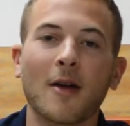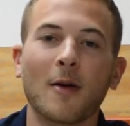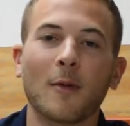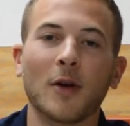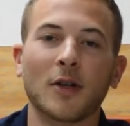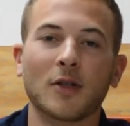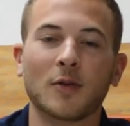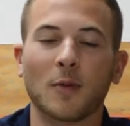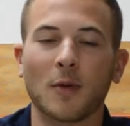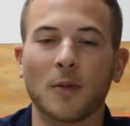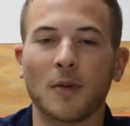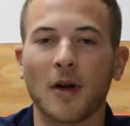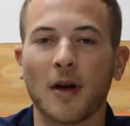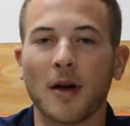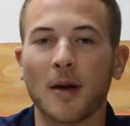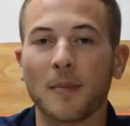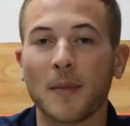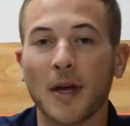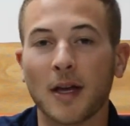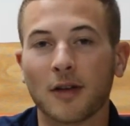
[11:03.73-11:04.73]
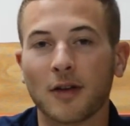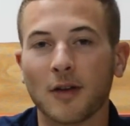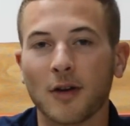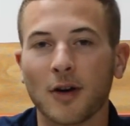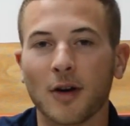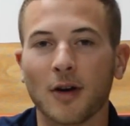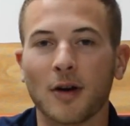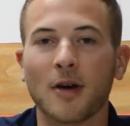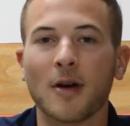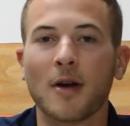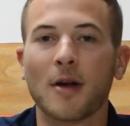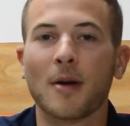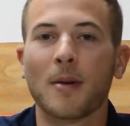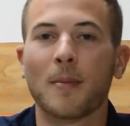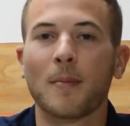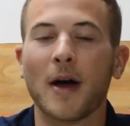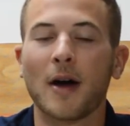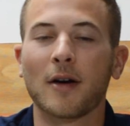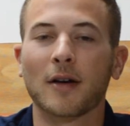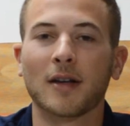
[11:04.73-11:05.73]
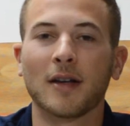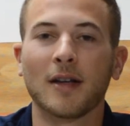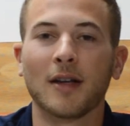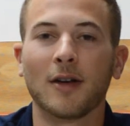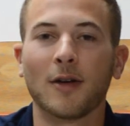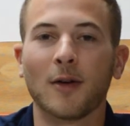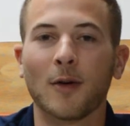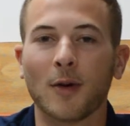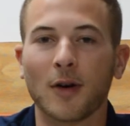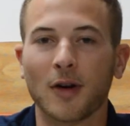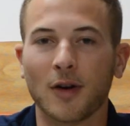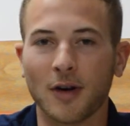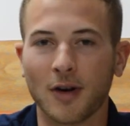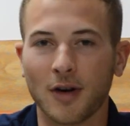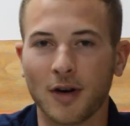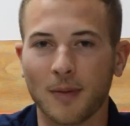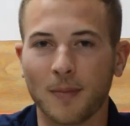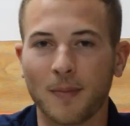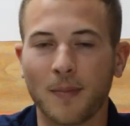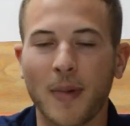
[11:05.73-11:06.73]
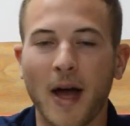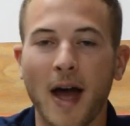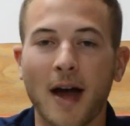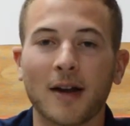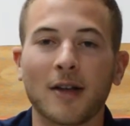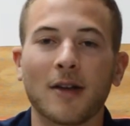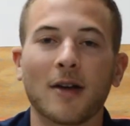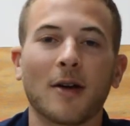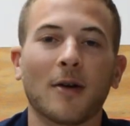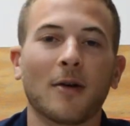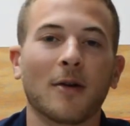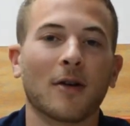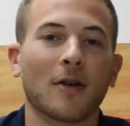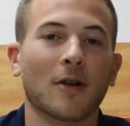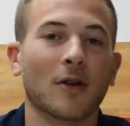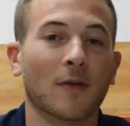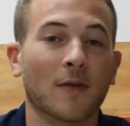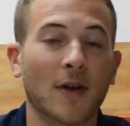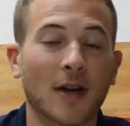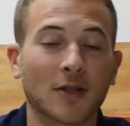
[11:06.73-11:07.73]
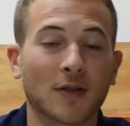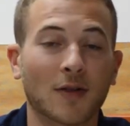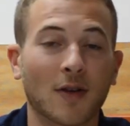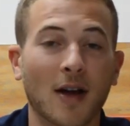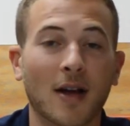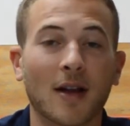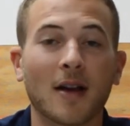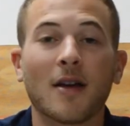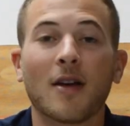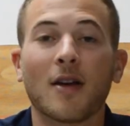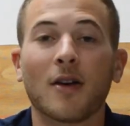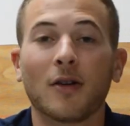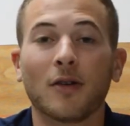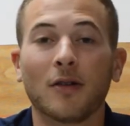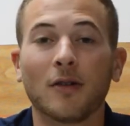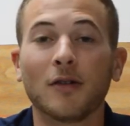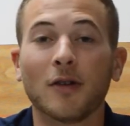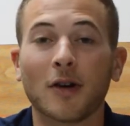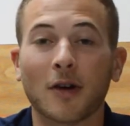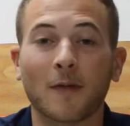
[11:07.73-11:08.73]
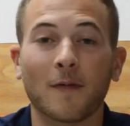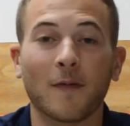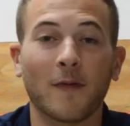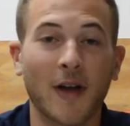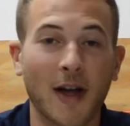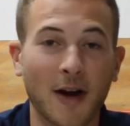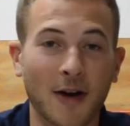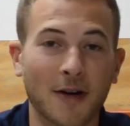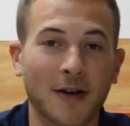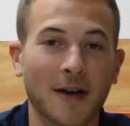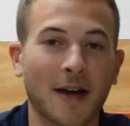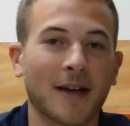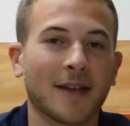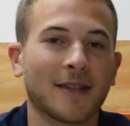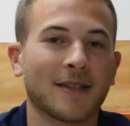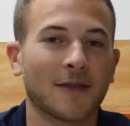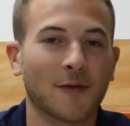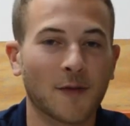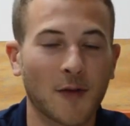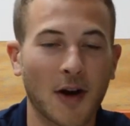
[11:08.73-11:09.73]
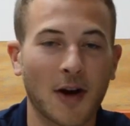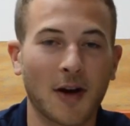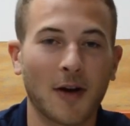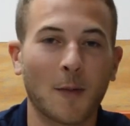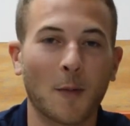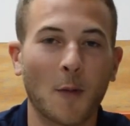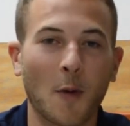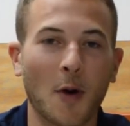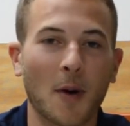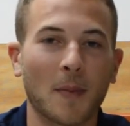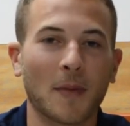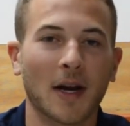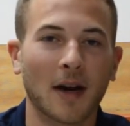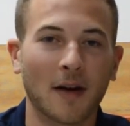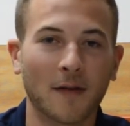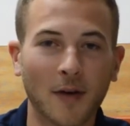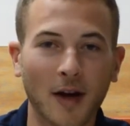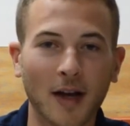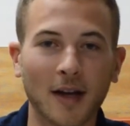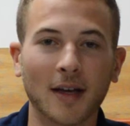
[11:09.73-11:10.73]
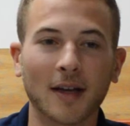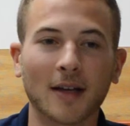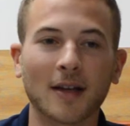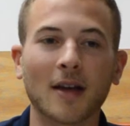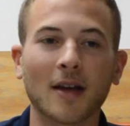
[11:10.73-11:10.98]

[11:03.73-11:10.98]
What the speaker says: which would make your balcony or your patio or your restaurant look very nice and very warm and inviting.